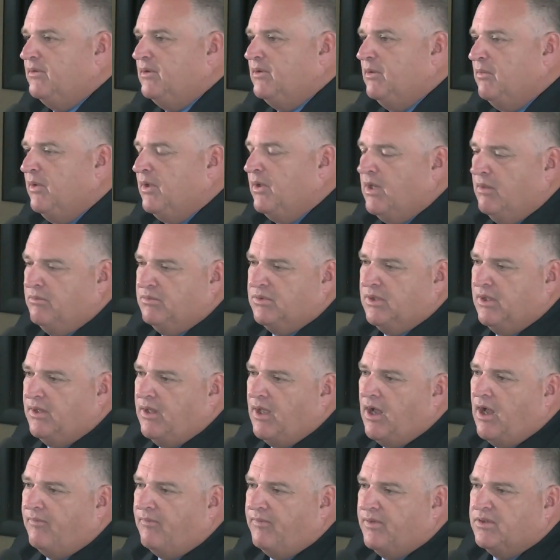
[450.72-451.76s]
someone comes in the
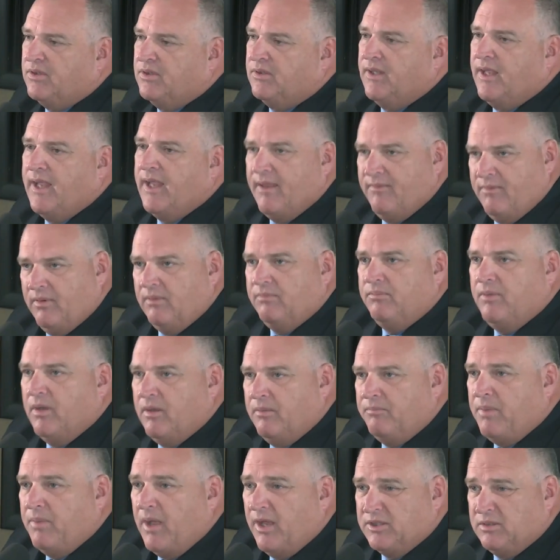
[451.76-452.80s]
office and they have a
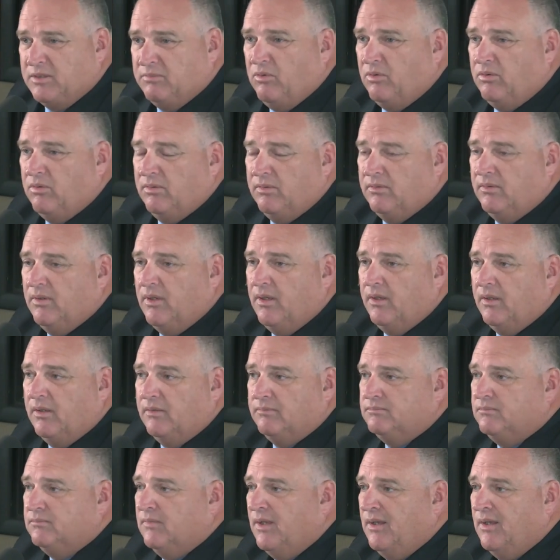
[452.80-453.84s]
possible
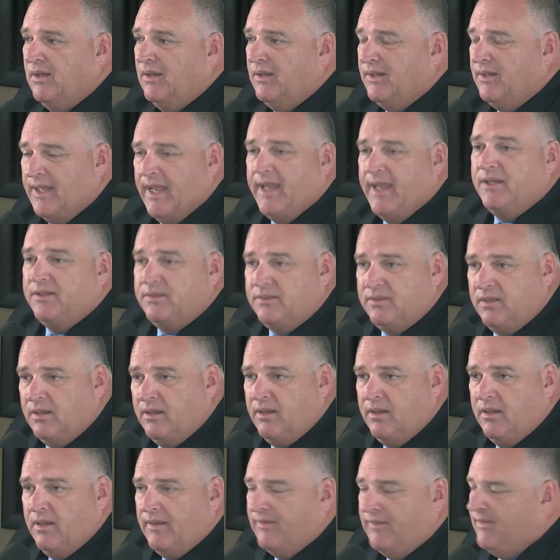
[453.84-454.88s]
case,
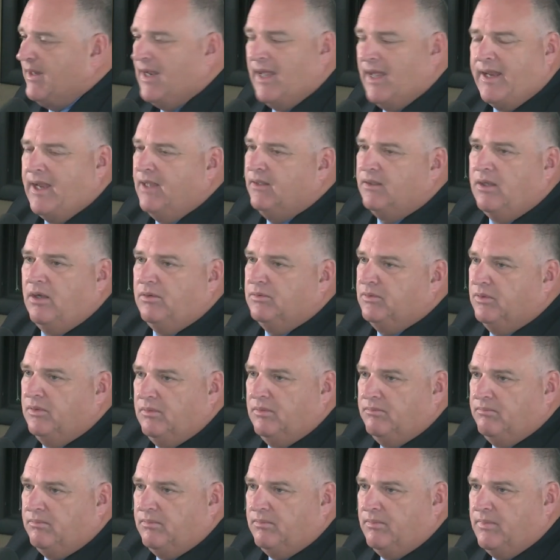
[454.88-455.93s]
then I can't talk to
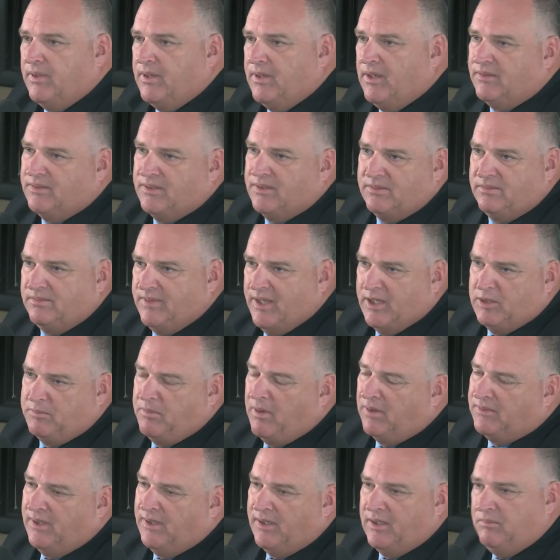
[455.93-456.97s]
them because it's ex
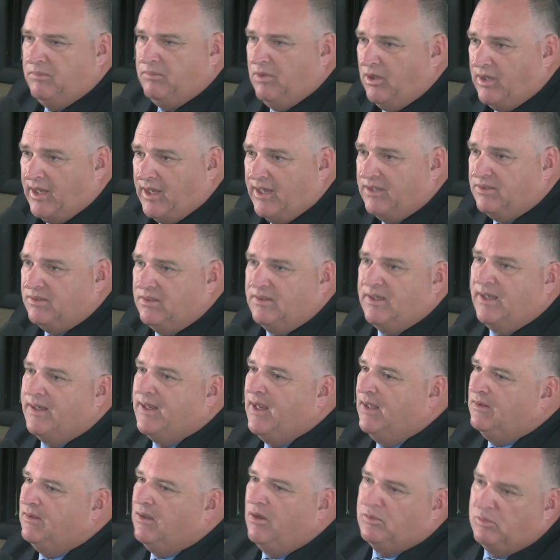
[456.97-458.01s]
parte communication. I
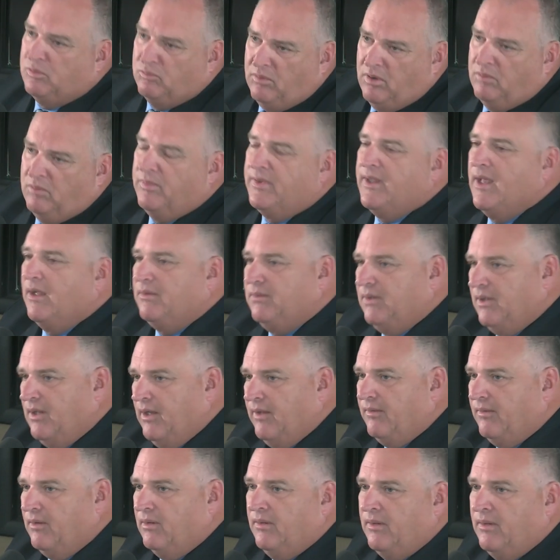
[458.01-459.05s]
can't talk to one without the
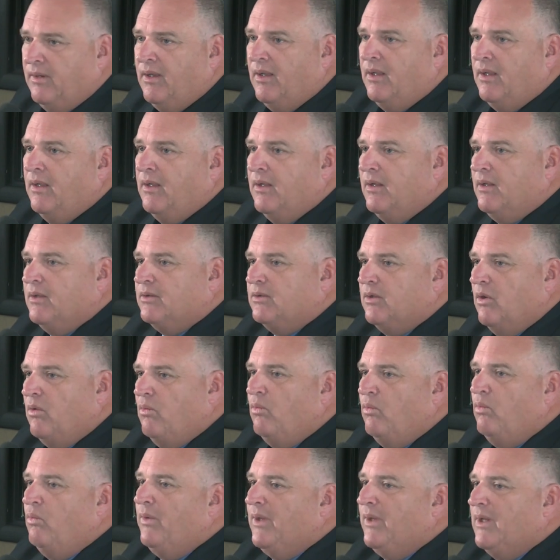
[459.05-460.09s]
other. So
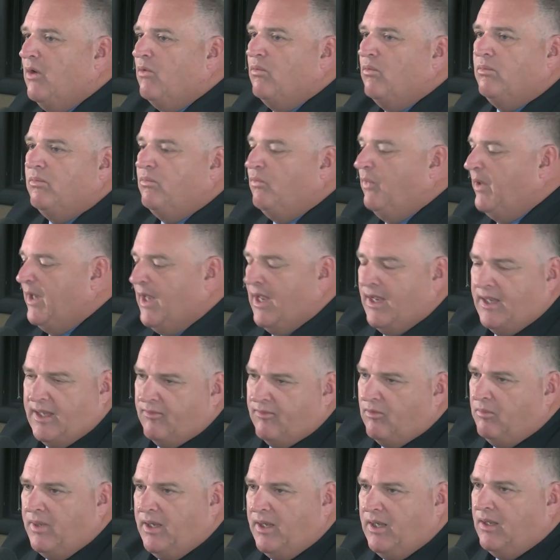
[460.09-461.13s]
we can't give
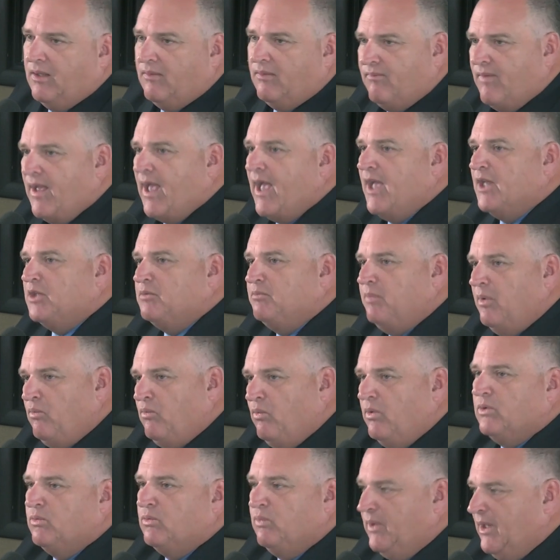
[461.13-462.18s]
them any advice. But
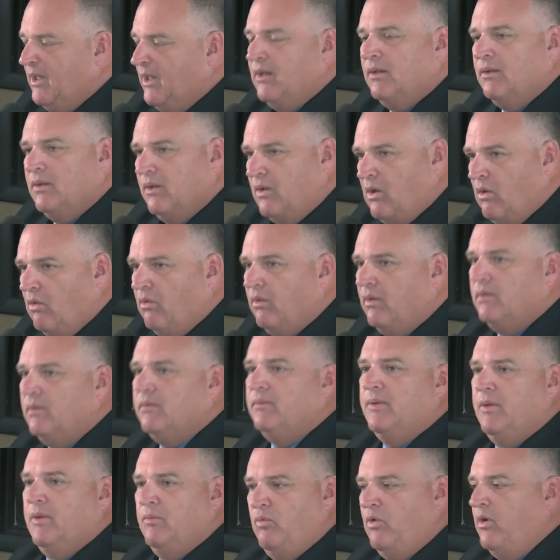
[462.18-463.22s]
once we get into court,
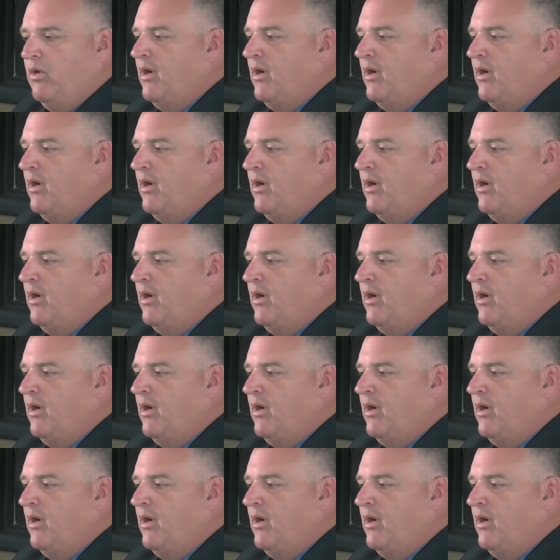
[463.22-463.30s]
then